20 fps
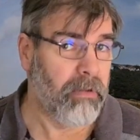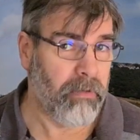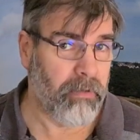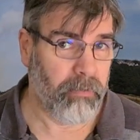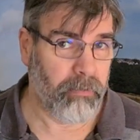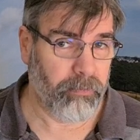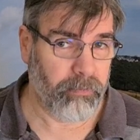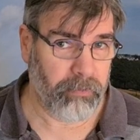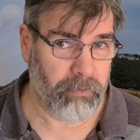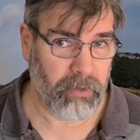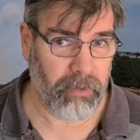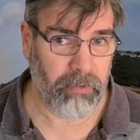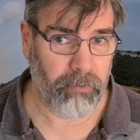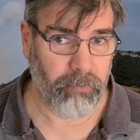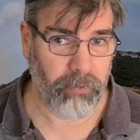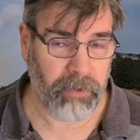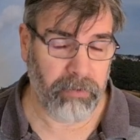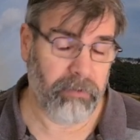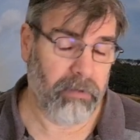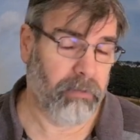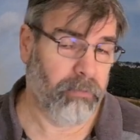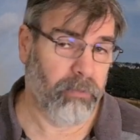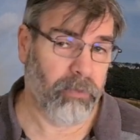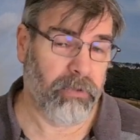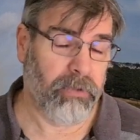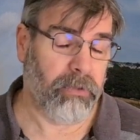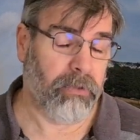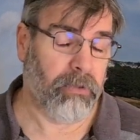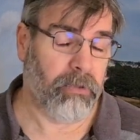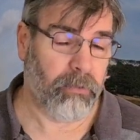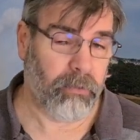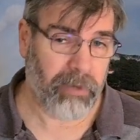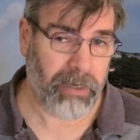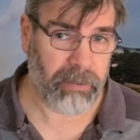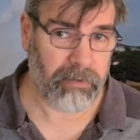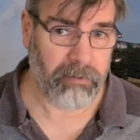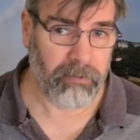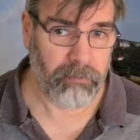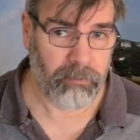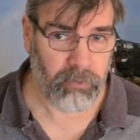uh, uh, Wyrenwood or
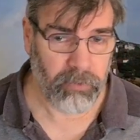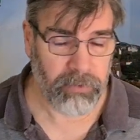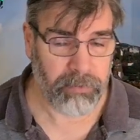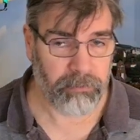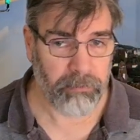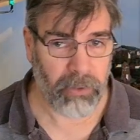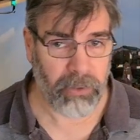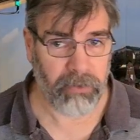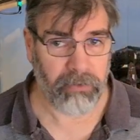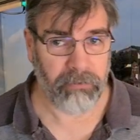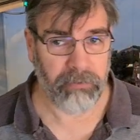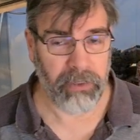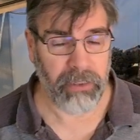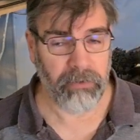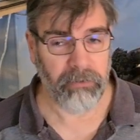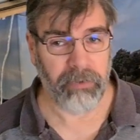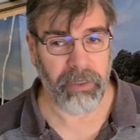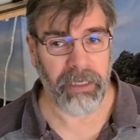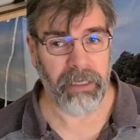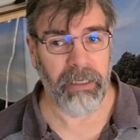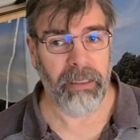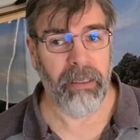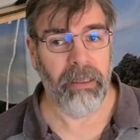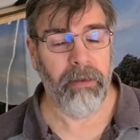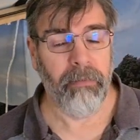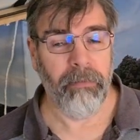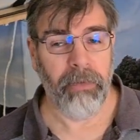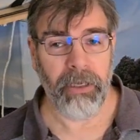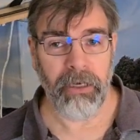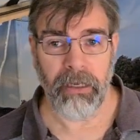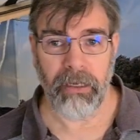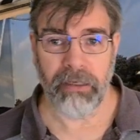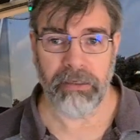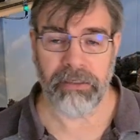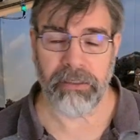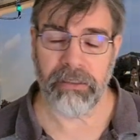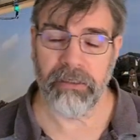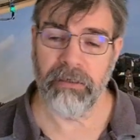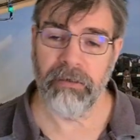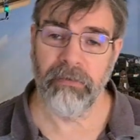Wyrenwood Model Railway, but
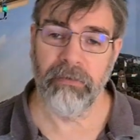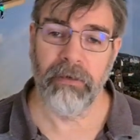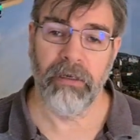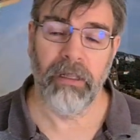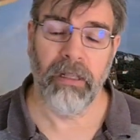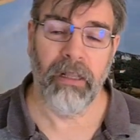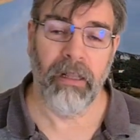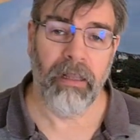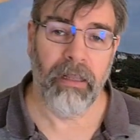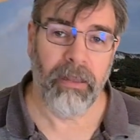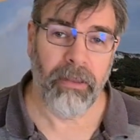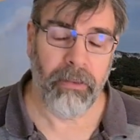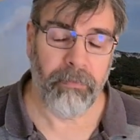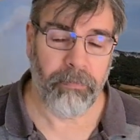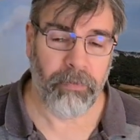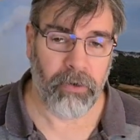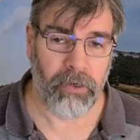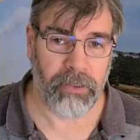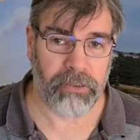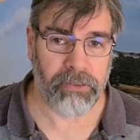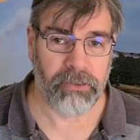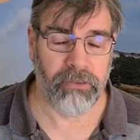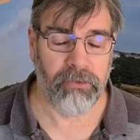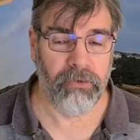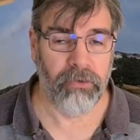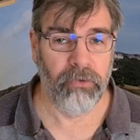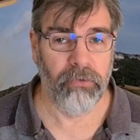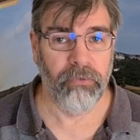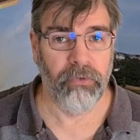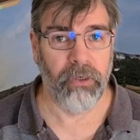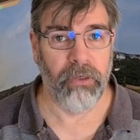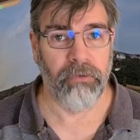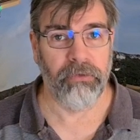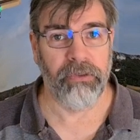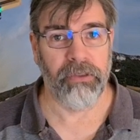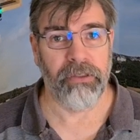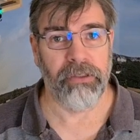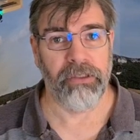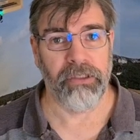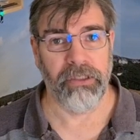also the person who wrote
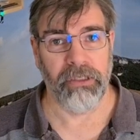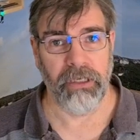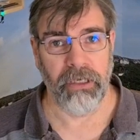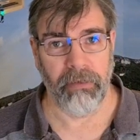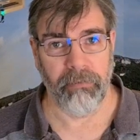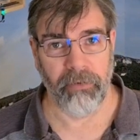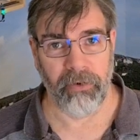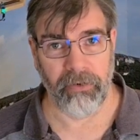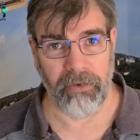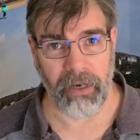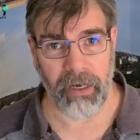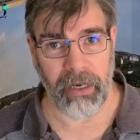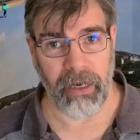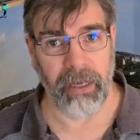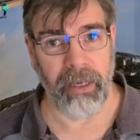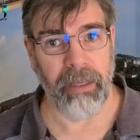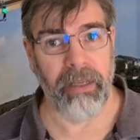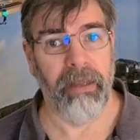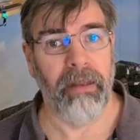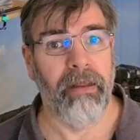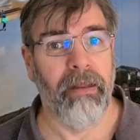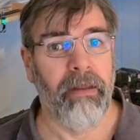the C M R I